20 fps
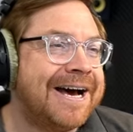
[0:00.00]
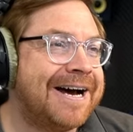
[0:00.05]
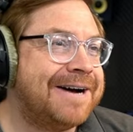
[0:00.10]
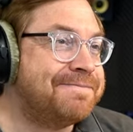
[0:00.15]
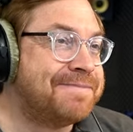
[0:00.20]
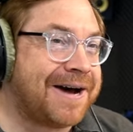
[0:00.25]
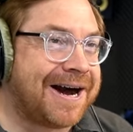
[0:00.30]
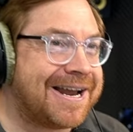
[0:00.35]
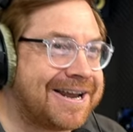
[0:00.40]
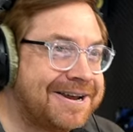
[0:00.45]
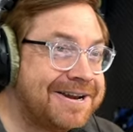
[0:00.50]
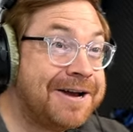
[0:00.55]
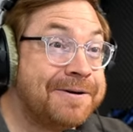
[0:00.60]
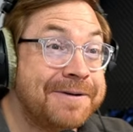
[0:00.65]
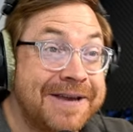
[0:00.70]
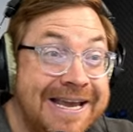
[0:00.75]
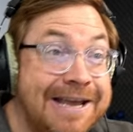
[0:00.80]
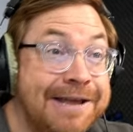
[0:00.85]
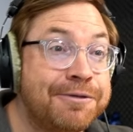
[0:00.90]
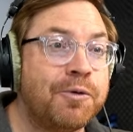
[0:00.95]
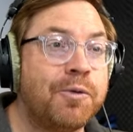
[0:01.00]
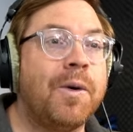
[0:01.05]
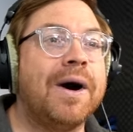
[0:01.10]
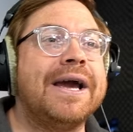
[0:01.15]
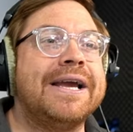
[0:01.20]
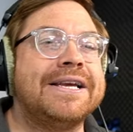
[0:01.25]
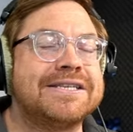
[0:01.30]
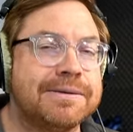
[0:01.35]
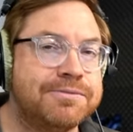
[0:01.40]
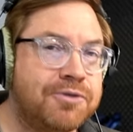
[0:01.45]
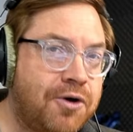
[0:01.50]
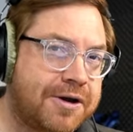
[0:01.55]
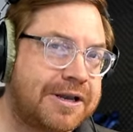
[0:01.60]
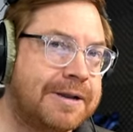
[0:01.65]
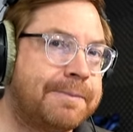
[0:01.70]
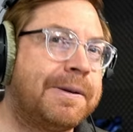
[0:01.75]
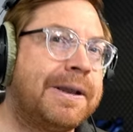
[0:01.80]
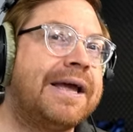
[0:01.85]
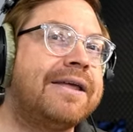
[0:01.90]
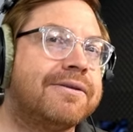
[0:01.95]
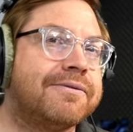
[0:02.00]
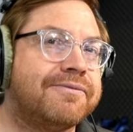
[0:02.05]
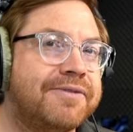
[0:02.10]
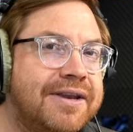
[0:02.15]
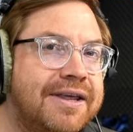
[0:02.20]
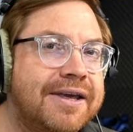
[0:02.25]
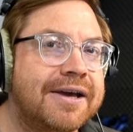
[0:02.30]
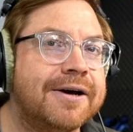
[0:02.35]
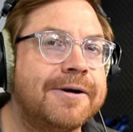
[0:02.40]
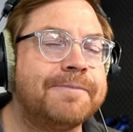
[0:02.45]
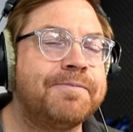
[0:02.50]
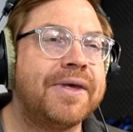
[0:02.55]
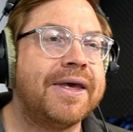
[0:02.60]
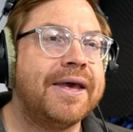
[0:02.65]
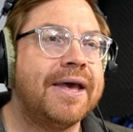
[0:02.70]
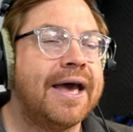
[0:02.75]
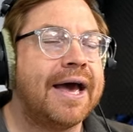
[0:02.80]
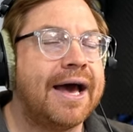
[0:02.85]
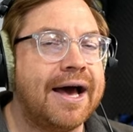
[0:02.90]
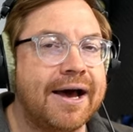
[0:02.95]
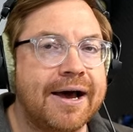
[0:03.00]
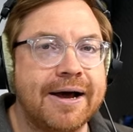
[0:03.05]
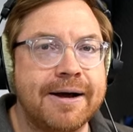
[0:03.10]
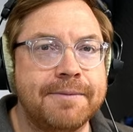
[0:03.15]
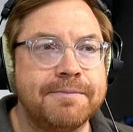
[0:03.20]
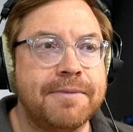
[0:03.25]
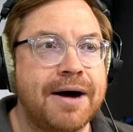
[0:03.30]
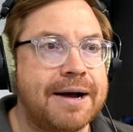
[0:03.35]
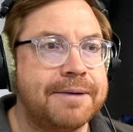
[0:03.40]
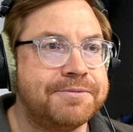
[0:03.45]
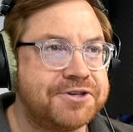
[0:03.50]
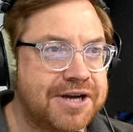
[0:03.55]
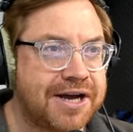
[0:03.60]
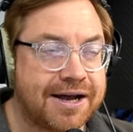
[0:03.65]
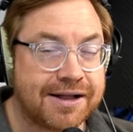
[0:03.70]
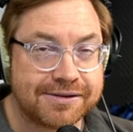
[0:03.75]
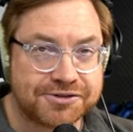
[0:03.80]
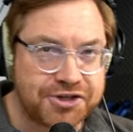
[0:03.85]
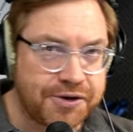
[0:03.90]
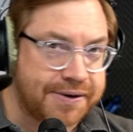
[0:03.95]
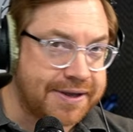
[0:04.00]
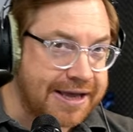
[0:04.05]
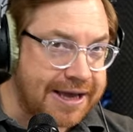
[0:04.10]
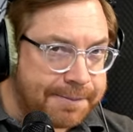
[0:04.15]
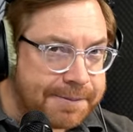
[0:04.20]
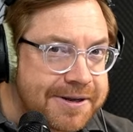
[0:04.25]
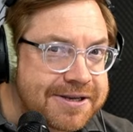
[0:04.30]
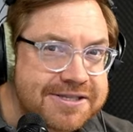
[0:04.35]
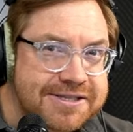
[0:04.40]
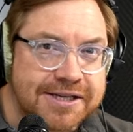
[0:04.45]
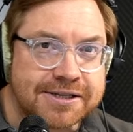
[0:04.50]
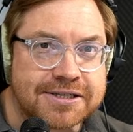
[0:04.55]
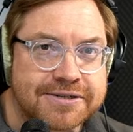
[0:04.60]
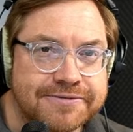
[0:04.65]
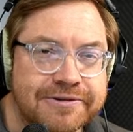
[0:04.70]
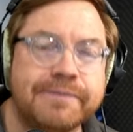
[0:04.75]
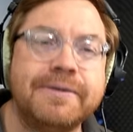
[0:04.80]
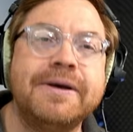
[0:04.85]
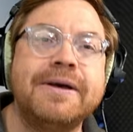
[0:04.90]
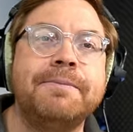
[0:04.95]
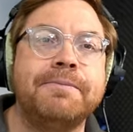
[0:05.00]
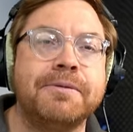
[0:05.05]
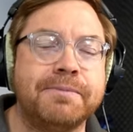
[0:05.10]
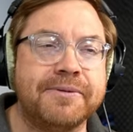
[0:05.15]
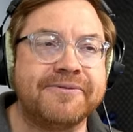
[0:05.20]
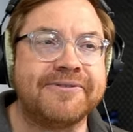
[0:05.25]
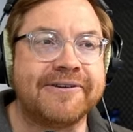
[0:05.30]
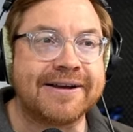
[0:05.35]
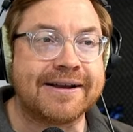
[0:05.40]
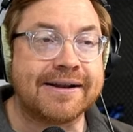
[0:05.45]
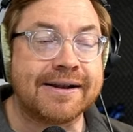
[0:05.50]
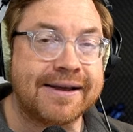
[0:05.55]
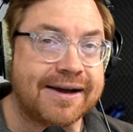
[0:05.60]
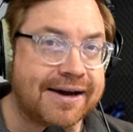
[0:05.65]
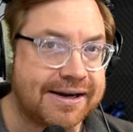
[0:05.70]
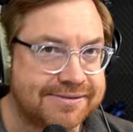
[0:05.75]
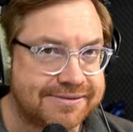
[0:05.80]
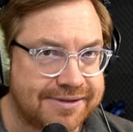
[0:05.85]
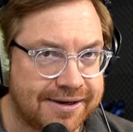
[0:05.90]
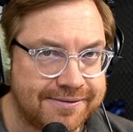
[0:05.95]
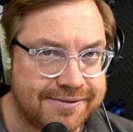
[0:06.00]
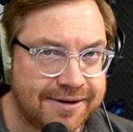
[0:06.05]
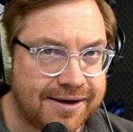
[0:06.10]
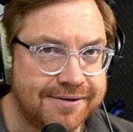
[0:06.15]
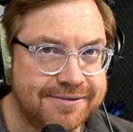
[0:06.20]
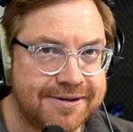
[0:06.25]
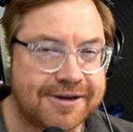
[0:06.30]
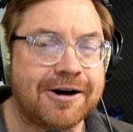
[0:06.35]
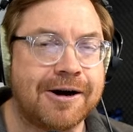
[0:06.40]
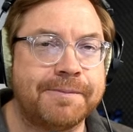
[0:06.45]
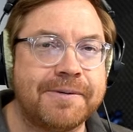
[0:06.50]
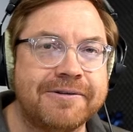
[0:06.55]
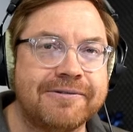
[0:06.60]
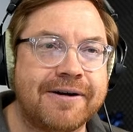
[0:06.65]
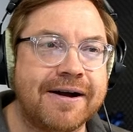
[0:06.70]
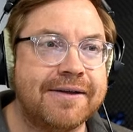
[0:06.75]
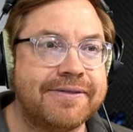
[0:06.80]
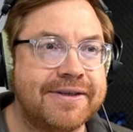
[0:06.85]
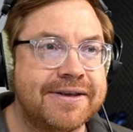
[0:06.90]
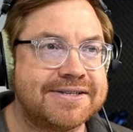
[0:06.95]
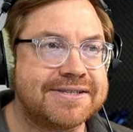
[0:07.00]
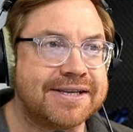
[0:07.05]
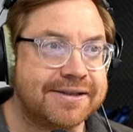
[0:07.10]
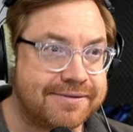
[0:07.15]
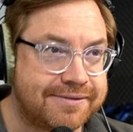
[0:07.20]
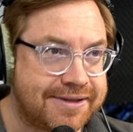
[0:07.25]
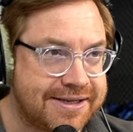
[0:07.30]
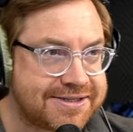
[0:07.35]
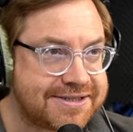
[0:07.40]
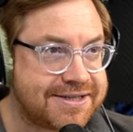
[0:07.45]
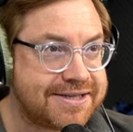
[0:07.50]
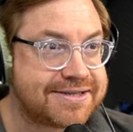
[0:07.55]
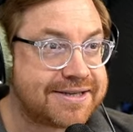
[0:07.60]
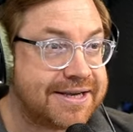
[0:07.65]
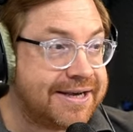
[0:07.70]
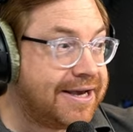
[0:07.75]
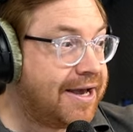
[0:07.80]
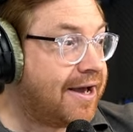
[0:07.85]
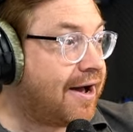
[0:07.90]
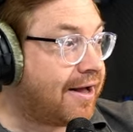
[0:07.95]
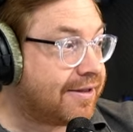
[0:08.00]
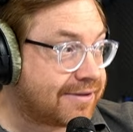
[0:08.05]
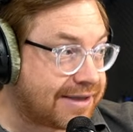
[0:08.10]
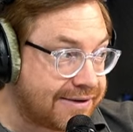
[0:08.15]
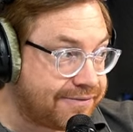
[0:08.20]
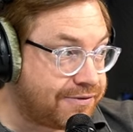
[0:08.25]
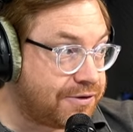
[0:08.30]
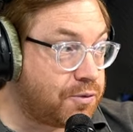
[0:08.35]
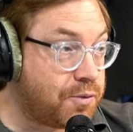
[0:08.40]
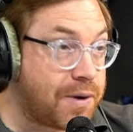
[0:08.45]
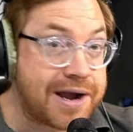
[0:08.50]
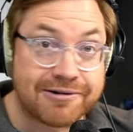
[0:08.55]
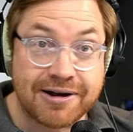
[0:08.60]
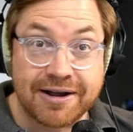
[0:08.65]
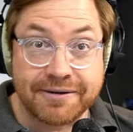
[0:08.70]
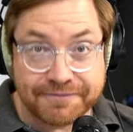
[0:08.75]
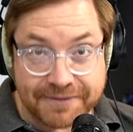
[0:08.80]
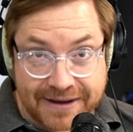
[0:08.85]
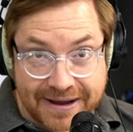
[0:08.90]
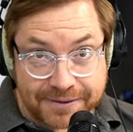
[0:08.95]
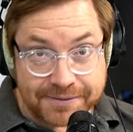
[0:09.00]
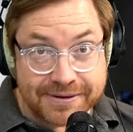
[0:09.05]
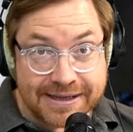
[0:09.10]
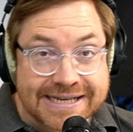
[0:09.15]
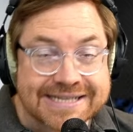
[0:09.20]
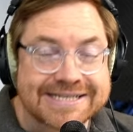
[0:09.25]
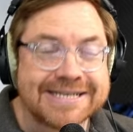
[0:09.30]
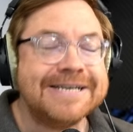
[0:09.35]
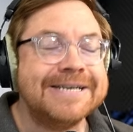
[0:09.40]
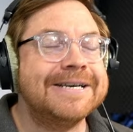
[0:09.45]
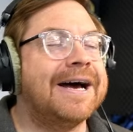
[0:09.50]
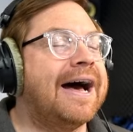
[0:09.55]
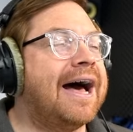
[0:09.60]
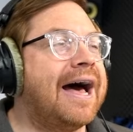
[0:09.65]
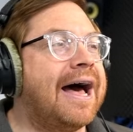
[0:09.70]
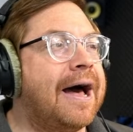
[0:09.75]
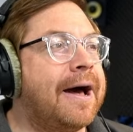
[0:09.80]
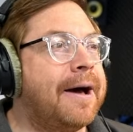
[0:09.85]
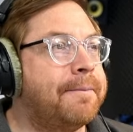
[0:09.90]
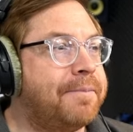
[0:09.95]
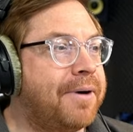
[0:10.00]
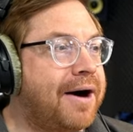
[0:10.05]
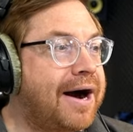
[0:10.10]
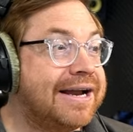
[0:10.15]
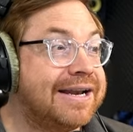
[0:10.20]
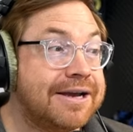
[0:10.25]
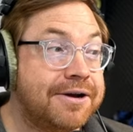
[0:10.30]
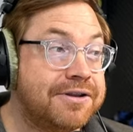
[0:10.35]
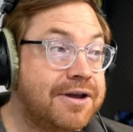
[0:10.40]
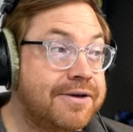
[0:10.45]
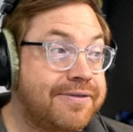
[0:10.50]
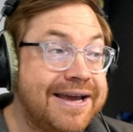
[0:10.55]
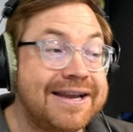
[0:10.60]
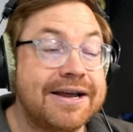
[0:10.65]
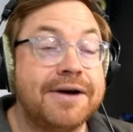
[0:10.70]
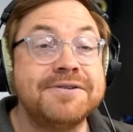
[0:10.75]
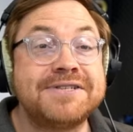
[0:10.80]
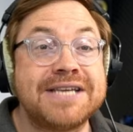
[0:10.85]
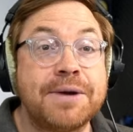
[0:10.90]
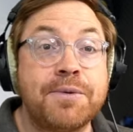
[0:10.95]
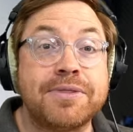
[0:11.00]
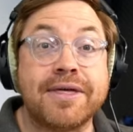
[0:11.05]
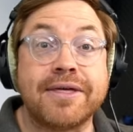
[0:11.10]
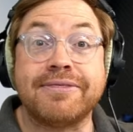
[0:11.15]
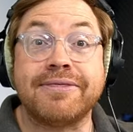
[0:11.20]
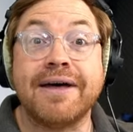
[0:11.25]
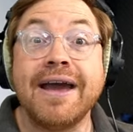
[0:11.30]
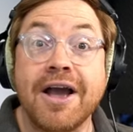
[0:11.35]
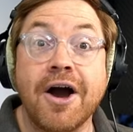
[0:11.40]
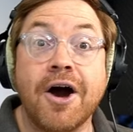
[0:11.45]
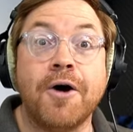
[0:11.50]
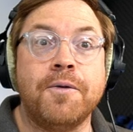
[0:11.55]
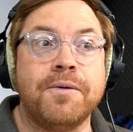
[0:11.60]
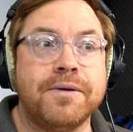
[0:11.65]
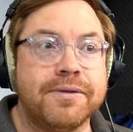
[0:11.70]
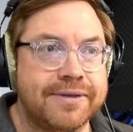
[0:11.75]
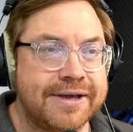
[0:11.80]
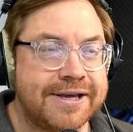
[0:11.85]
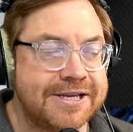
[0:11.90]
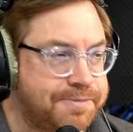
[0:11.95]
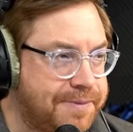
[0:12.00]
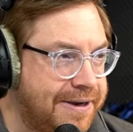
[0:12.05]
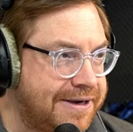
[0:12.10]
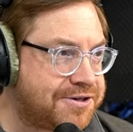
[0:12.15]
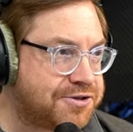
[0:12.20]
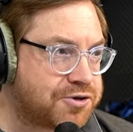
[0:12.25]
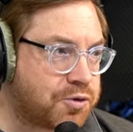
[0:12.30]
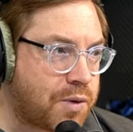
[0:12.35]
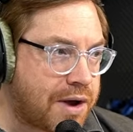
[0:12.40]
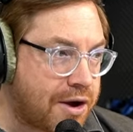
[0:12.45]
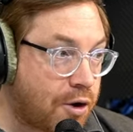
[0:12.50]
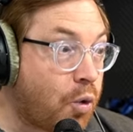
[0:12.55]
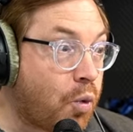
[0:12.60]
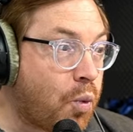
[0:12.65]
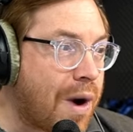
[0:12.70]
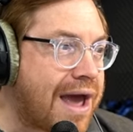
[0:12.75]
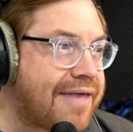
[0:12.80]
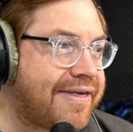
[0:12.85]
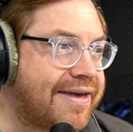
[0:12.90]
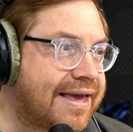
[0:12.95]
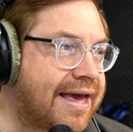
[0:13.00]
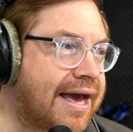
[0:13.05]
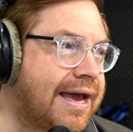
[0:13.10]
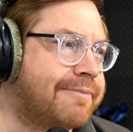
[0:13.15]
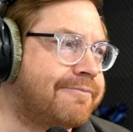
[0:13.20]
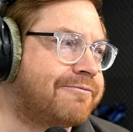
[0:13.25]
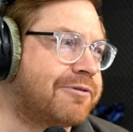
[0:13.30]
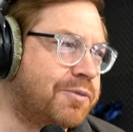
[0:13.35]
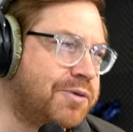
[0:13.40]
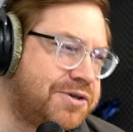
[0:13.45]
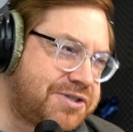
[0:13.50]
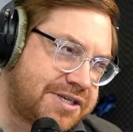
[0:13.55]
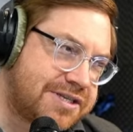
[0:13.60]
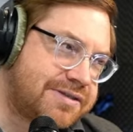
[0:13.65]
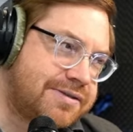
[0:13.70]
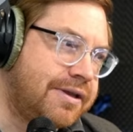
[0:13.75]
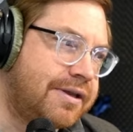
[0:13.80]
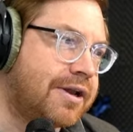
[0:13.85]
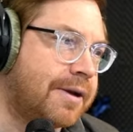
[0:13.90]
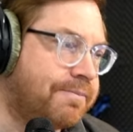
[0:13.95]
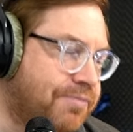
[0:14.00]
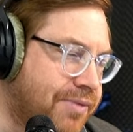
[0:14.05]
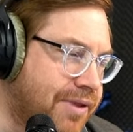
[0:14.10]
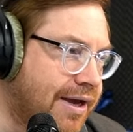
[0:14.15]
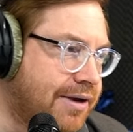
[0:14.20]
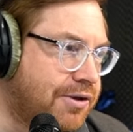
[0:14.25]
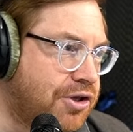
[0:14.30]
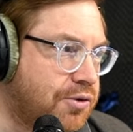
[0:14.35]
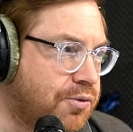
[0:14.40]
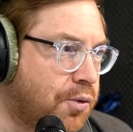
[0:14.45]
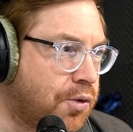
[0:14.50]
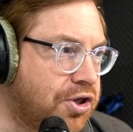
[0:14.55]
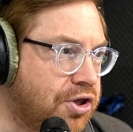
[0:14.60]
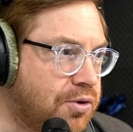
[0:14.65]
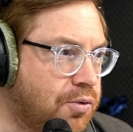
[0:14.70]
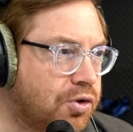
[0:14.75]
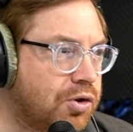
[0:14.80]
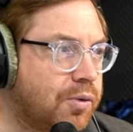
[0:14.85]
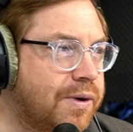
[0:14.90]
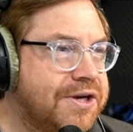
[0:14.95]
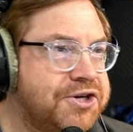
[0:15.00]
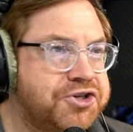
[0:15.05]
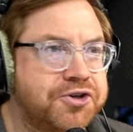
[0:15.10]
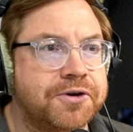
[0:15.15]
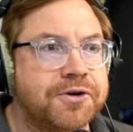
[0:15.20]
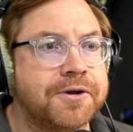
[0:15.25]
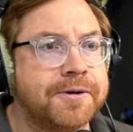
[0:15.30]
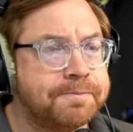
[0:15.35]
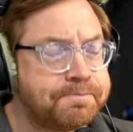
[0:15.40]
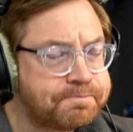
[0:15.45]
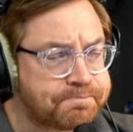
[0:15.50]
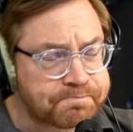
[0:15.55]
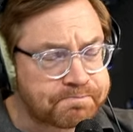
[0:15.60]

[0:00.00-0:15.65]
I don't know, either way. So I'm not going to play the video. I'll show a couple of stills from it, but be very clear, I don't own the copyright on this. And this is, I'll give you where I found it. But I don't know, they don't say whether they own these pictures or where they came from, which is, you know, you always should do.